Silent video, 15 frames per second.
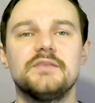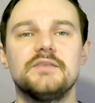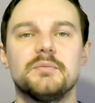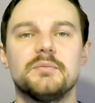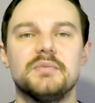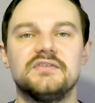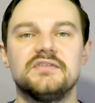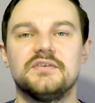the
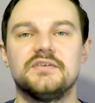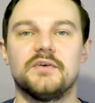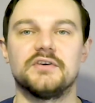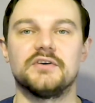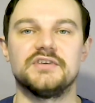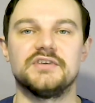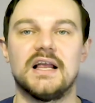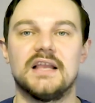business
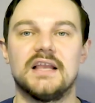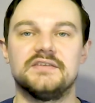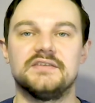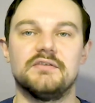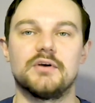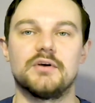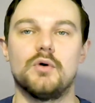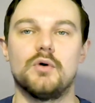
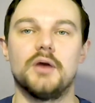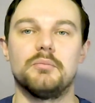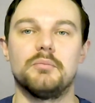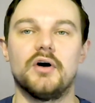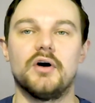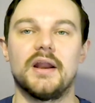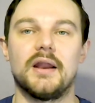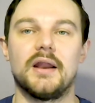functionality required
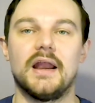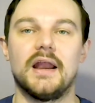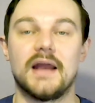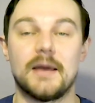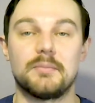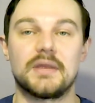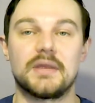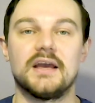by an
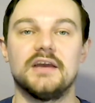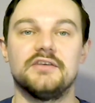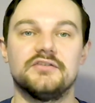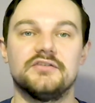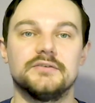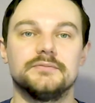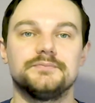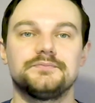
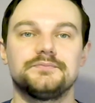application.